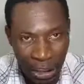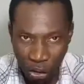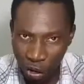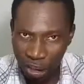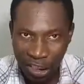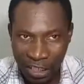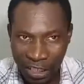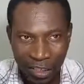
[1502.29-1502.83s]
not
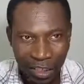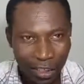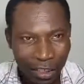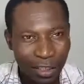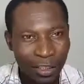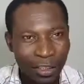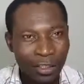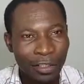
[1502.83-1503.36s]
in
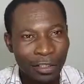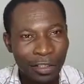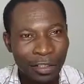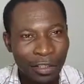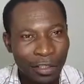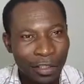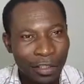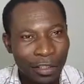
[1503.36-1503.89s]
excess
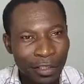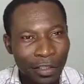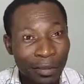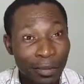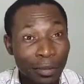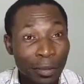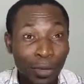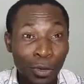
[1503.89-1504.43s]

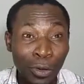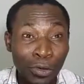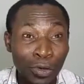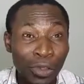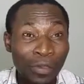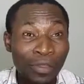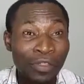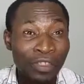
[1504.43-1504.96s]
because
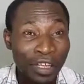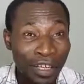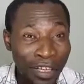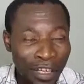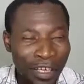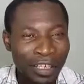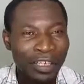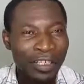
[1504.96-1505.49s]
you're
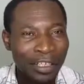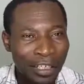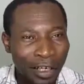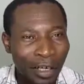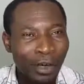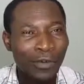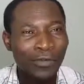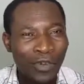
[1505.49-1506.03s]
thinking
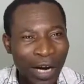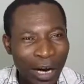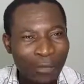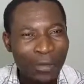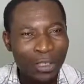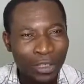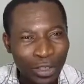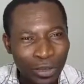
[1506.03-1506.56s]
of how
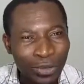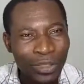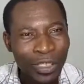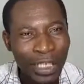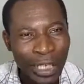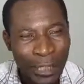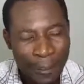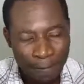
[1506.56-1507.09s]
much you will
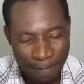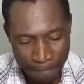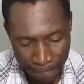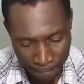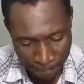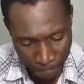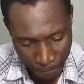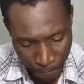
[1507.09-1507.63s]
gain.
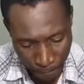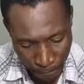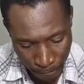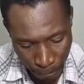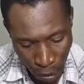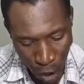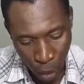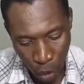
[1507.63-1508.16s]

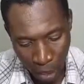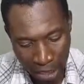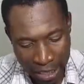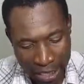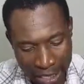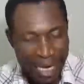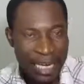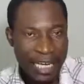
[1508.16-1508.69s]
When
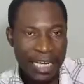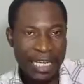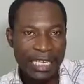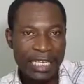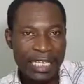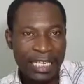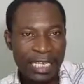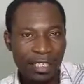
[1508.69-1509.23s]
greed is
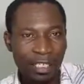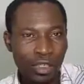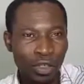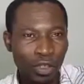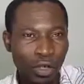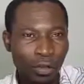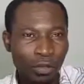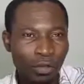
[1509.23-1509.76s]
in it, you
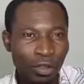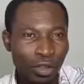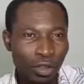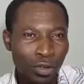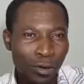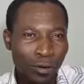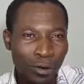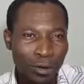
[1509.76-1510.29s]

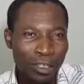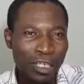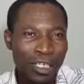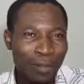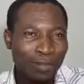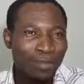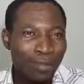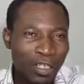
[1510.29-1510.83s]
don't consider
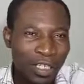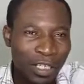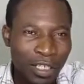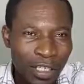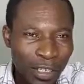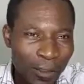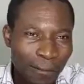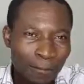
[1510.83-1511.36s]

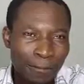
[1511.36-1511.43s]
process.